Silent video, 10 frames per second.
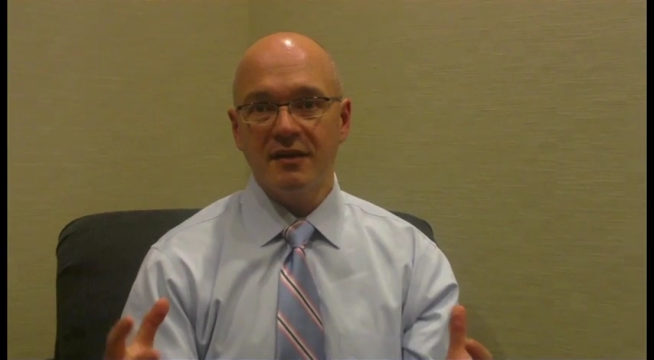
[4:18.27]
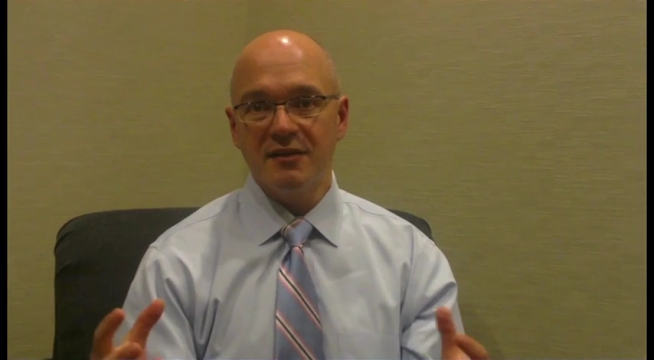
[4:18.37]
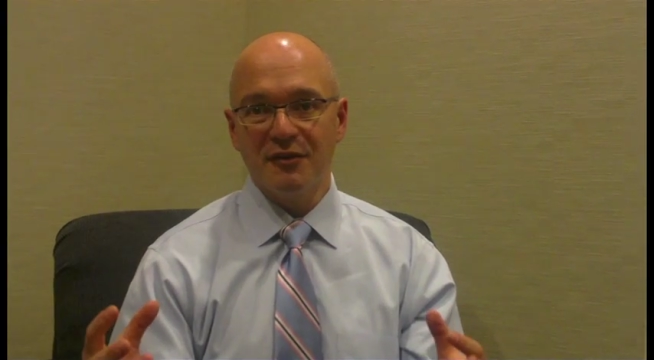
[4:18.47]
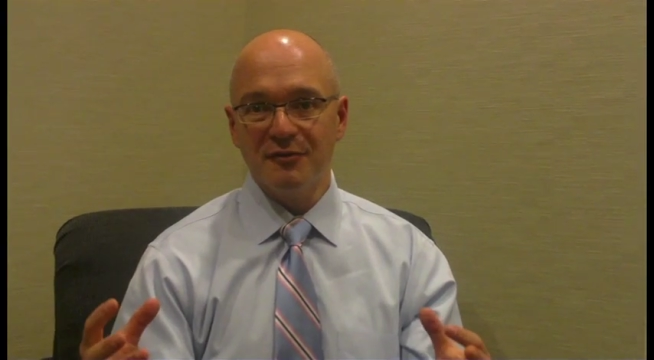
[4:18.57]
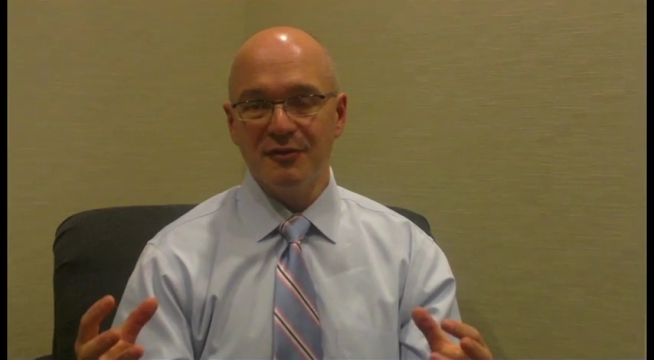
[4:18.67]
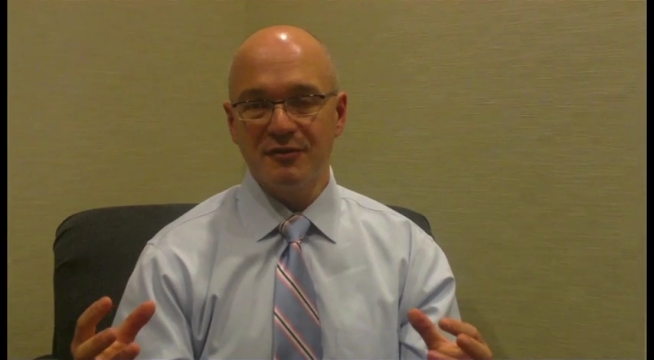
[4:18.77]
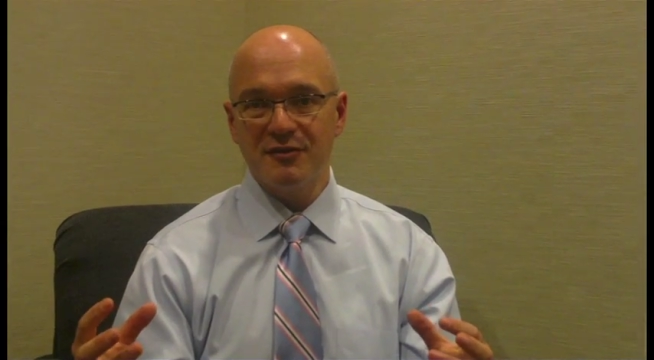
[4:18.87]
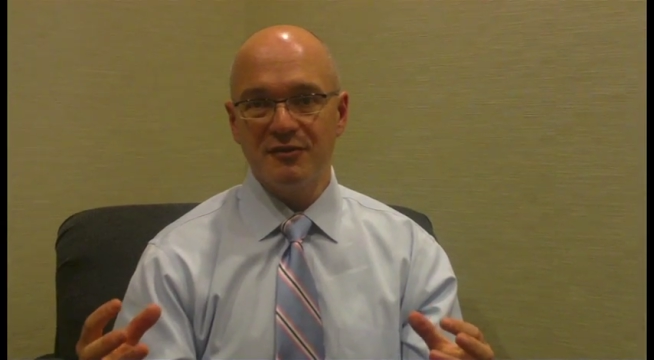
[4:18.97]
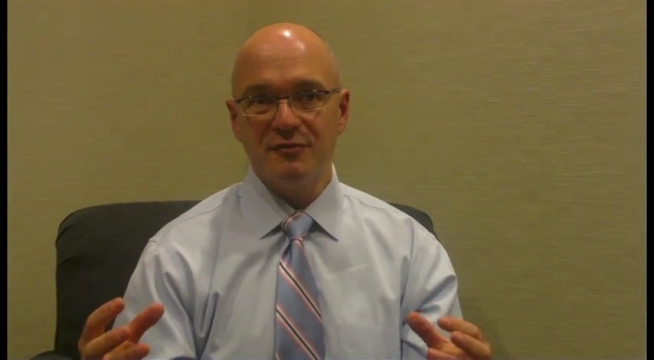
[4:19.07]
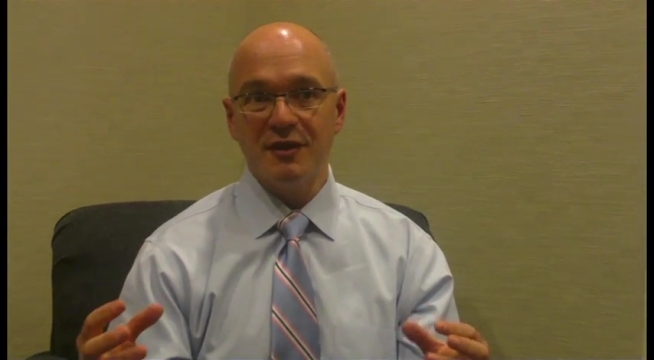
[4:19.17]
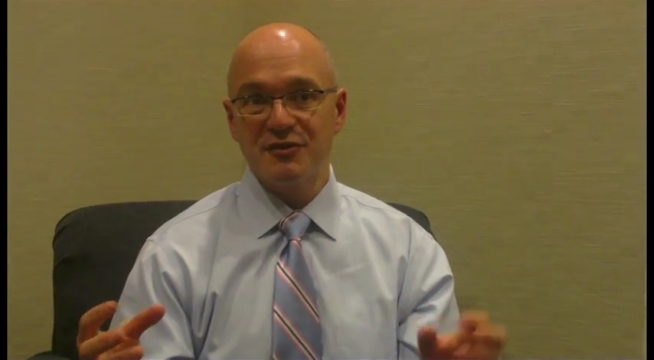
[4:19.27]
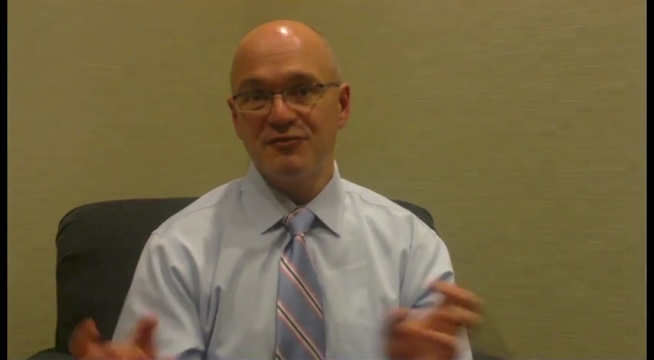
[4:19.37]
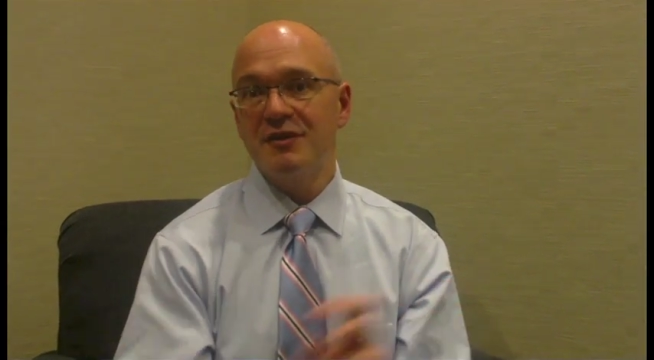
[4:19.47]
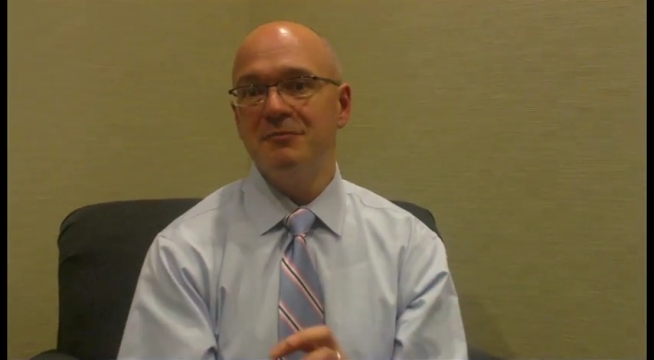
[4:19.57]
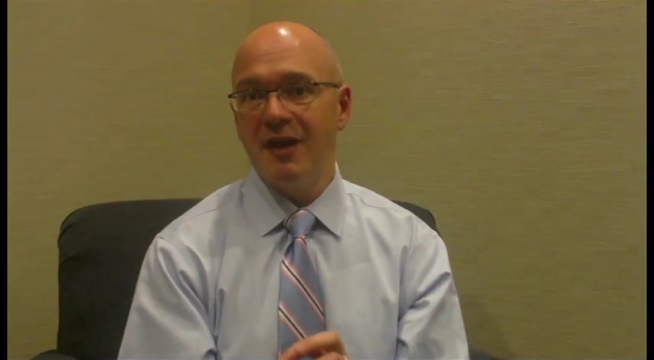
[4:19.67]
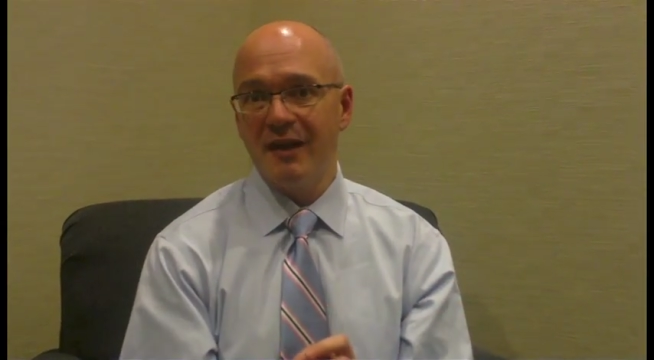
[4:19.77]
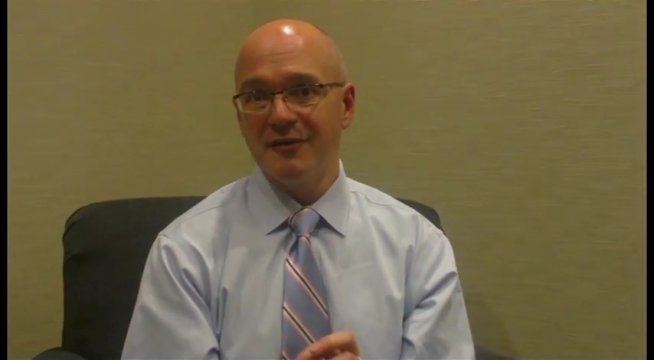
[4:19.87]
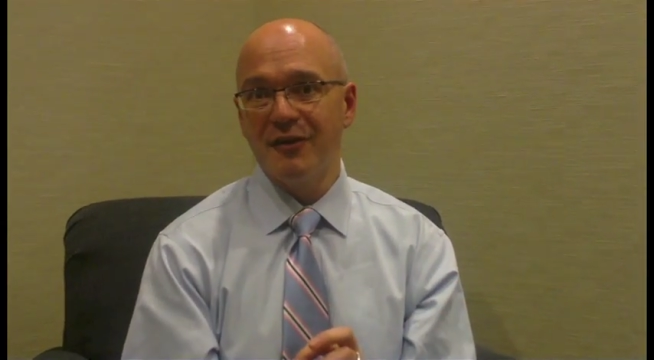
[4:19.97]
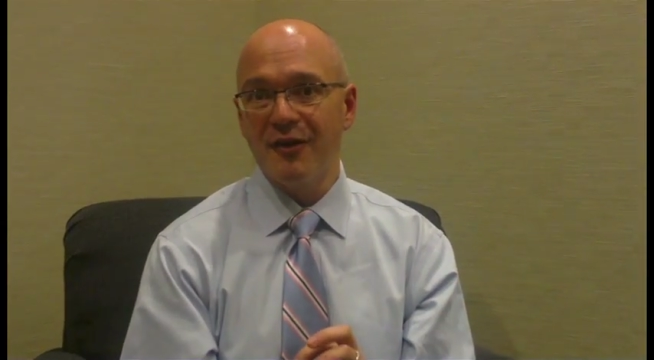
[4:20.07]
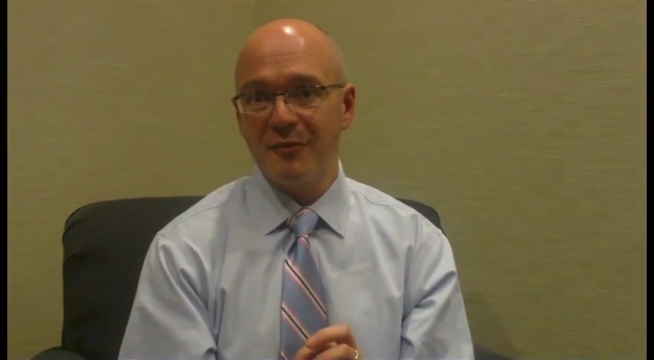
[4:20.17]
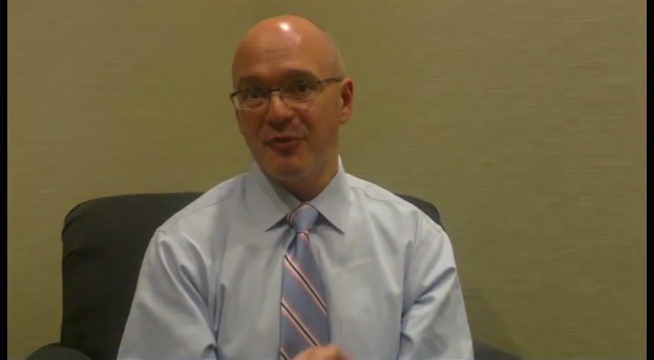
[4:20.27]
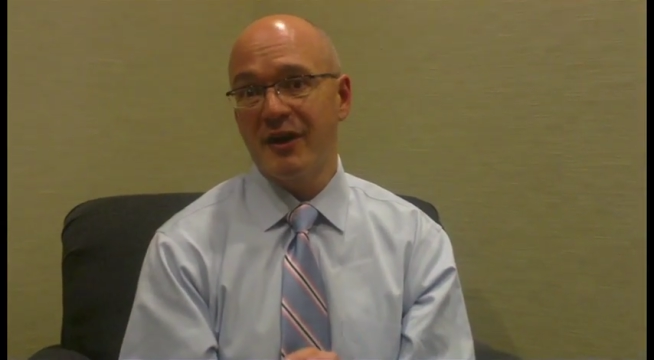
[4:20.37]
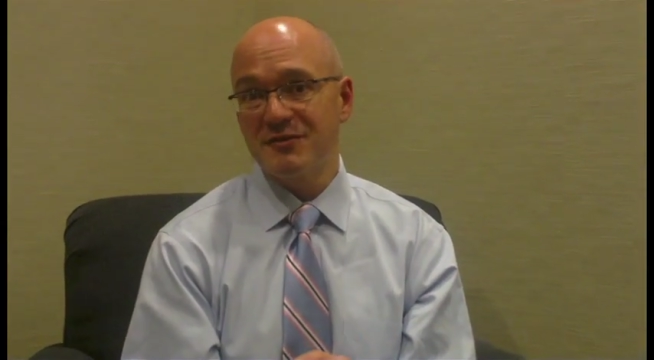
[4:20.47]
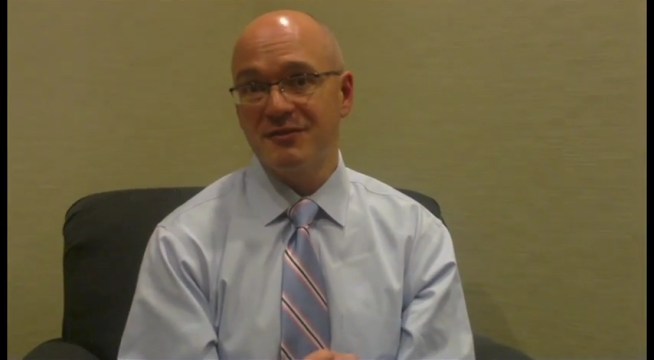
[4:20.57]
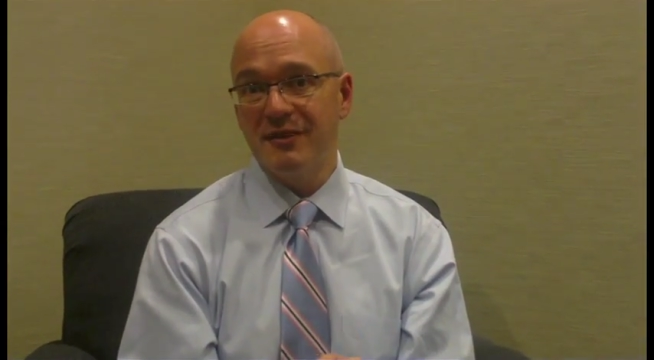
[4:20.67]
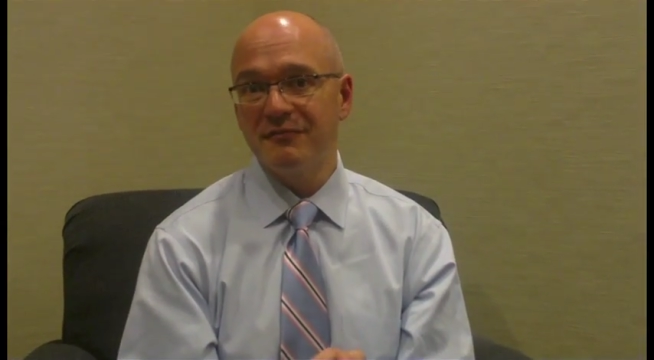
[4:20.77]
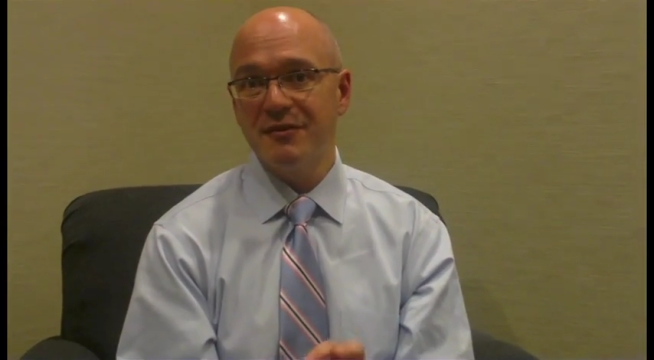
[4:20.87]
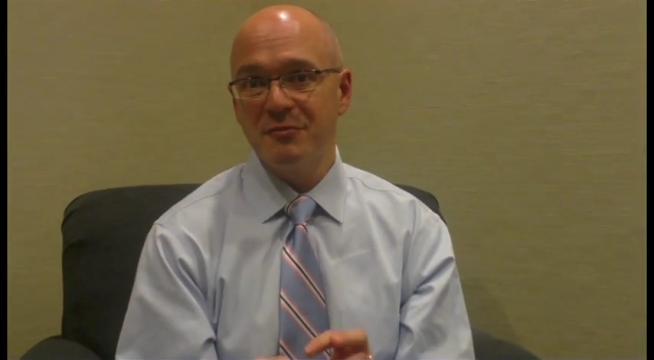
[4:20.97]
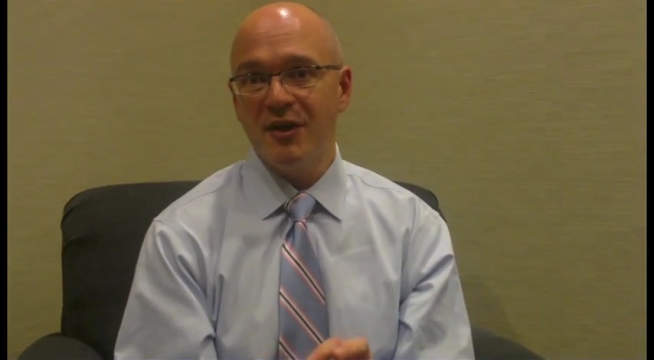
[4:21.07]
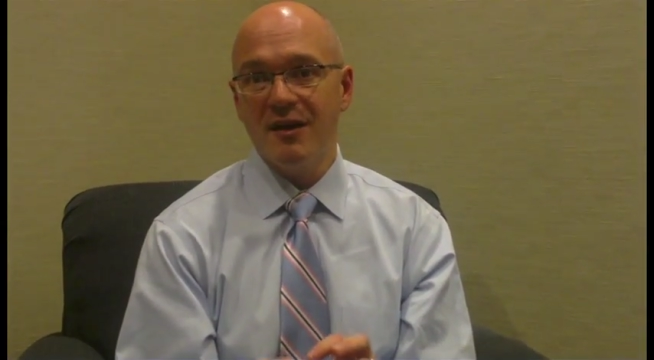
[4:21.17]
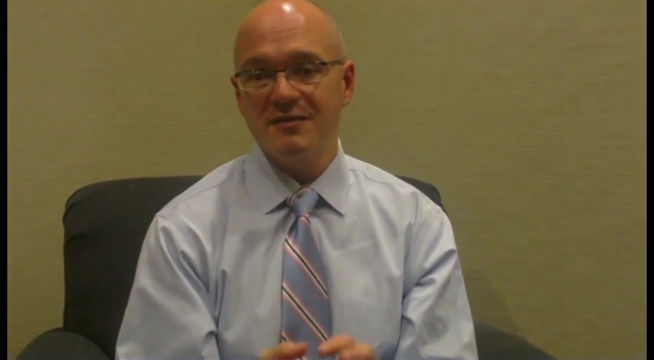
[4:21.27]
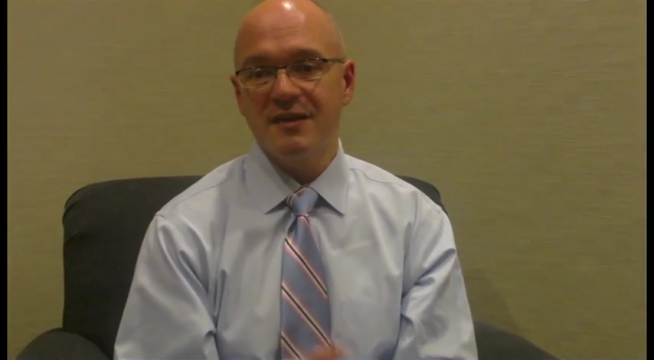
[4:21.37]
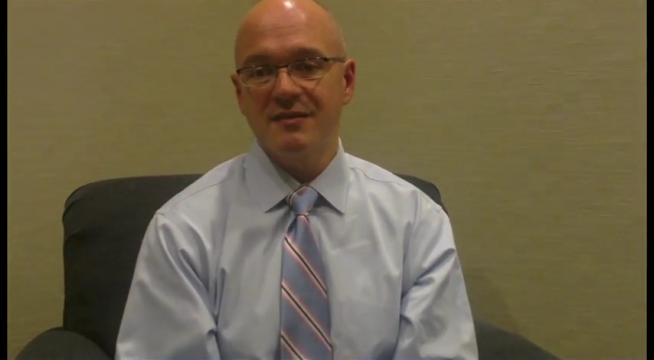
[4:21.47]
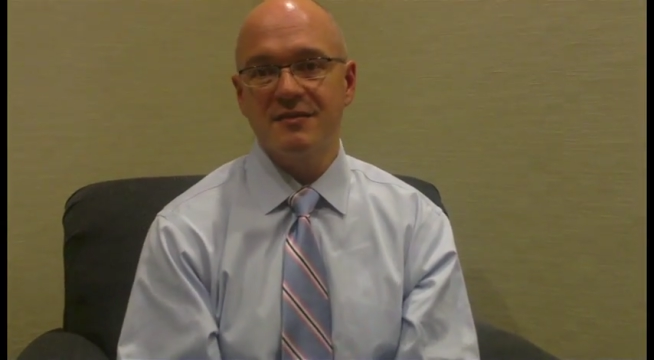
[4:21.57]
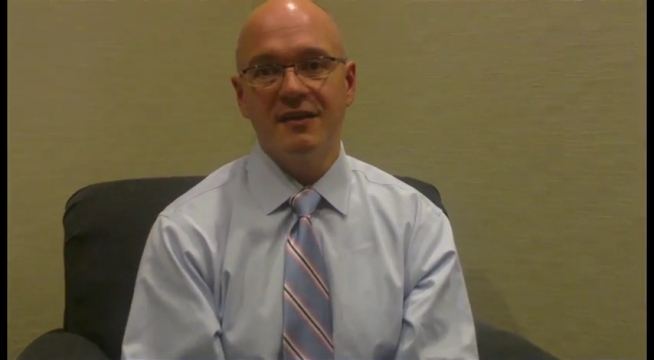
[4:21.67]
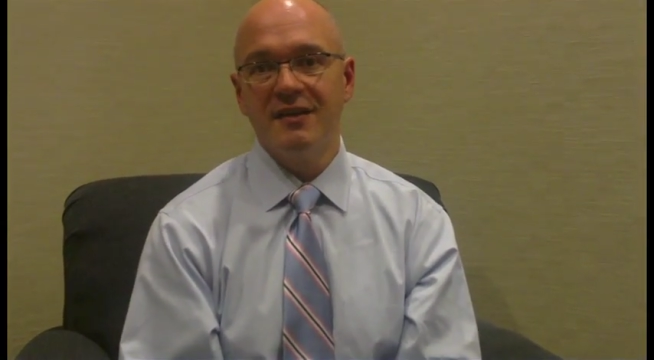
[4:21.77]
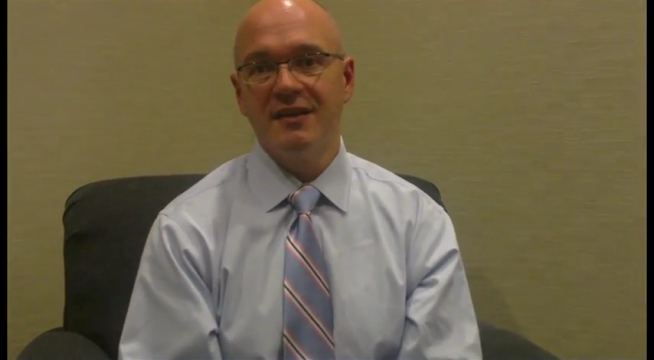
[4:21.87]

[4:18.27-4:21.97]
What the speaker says: look to streamline our branch delivery process.